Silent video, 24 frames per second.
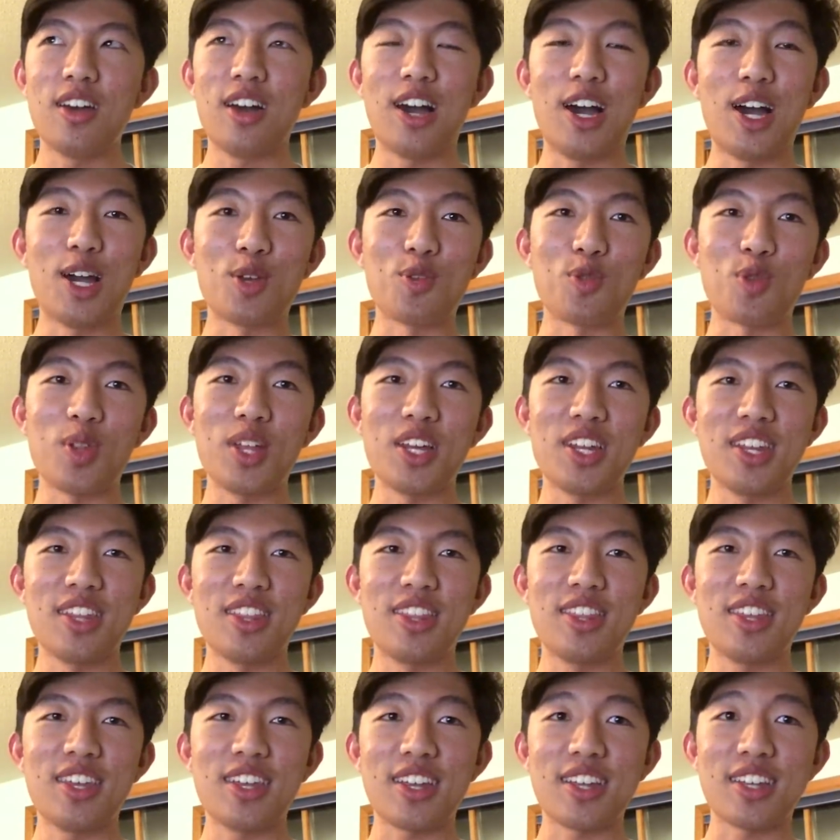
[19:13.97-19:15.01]

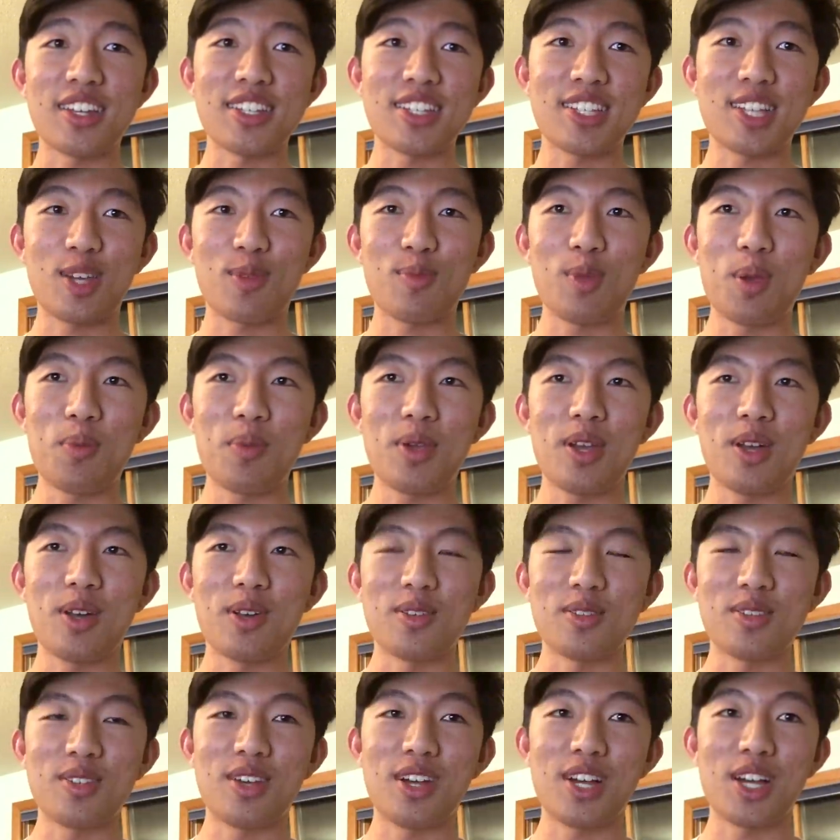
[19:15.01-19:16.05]
unrelated things. Like maybe
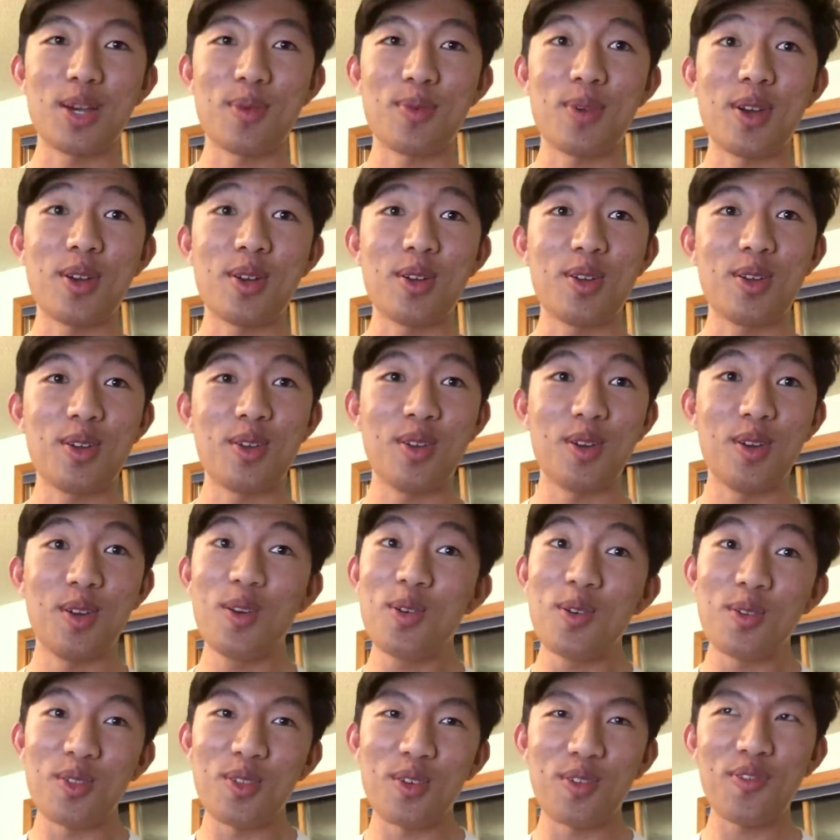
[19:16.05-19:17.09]
I'll talk about
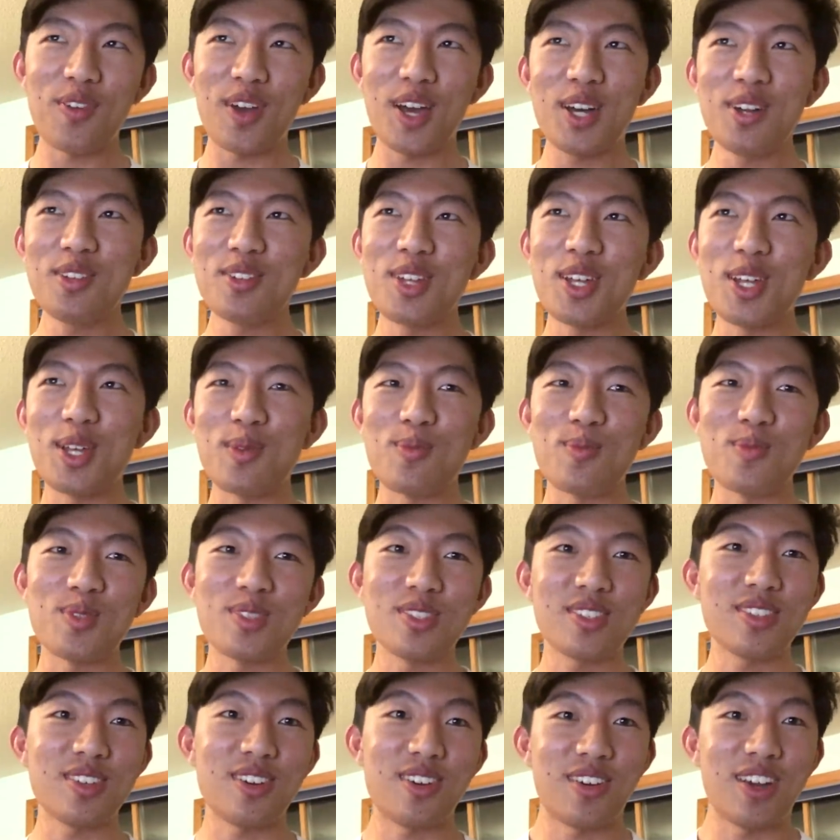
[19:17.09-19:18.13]
oh, the file
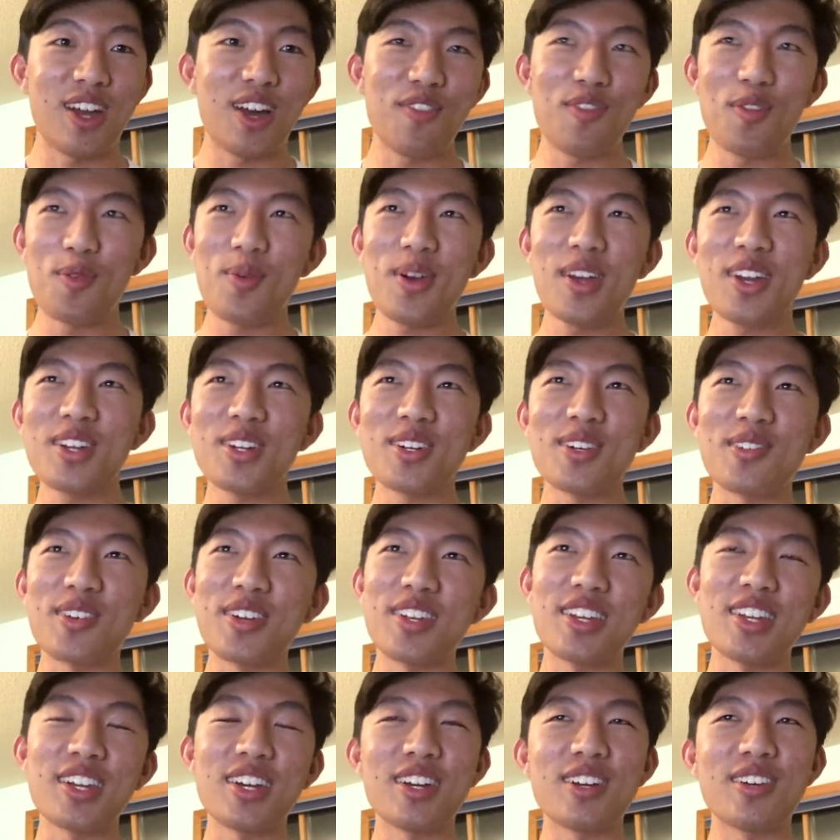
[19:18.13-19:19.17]
names are alphabetical
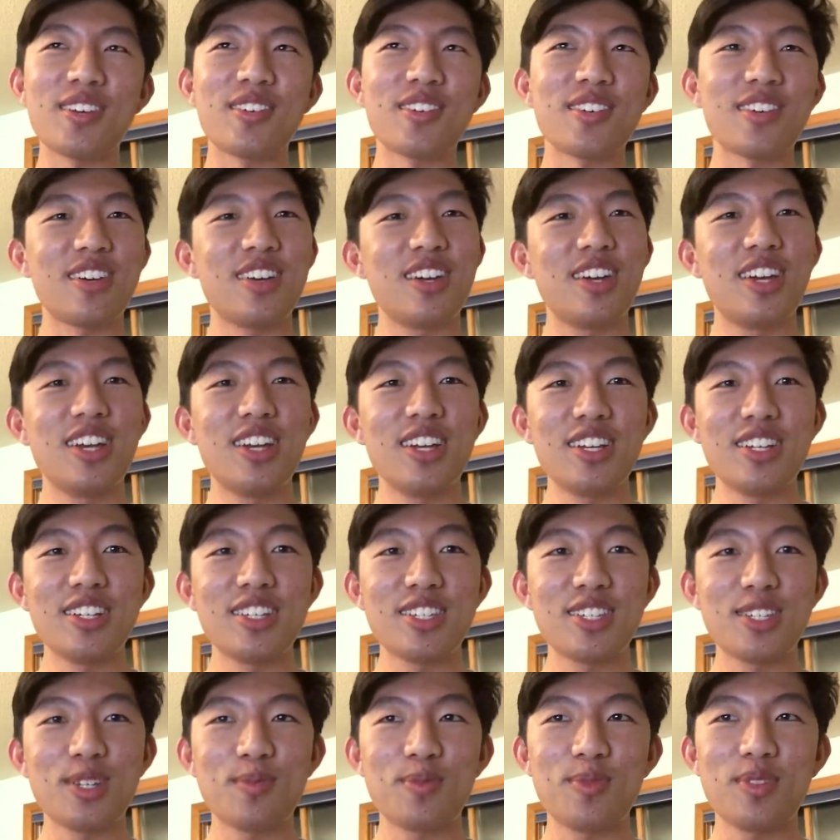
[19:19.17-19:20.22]
right now, or
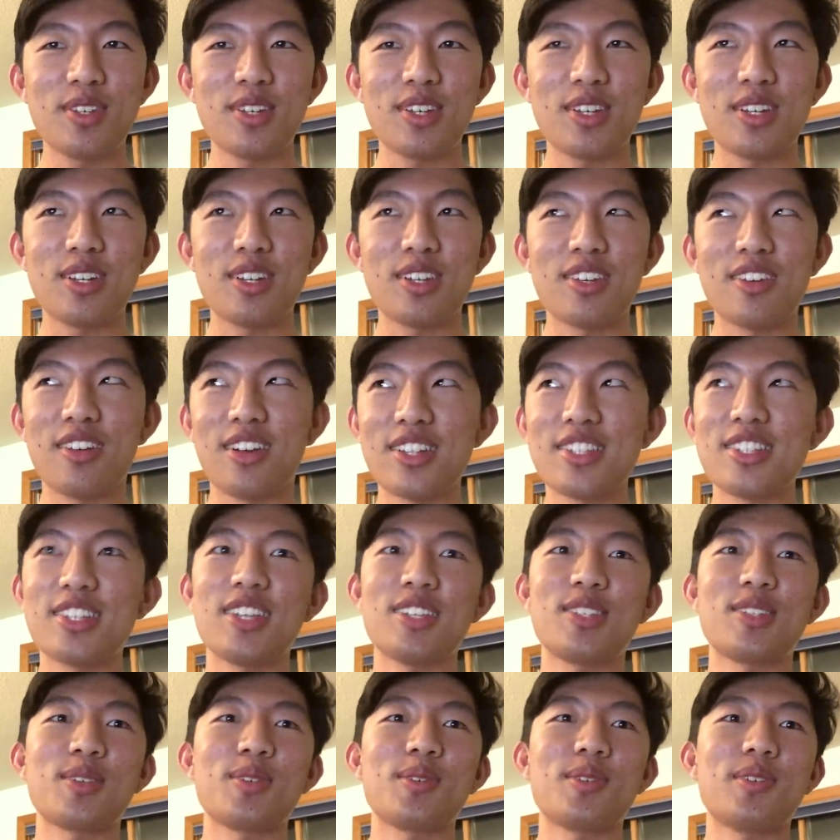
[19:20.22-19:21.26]
something
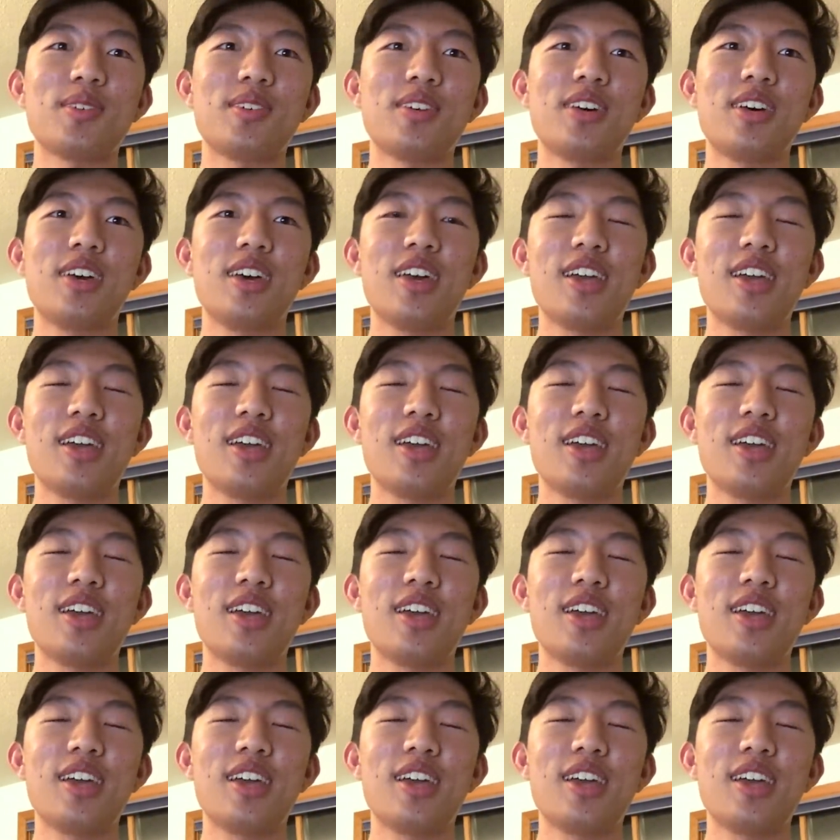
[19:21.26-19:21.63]
nonsensical.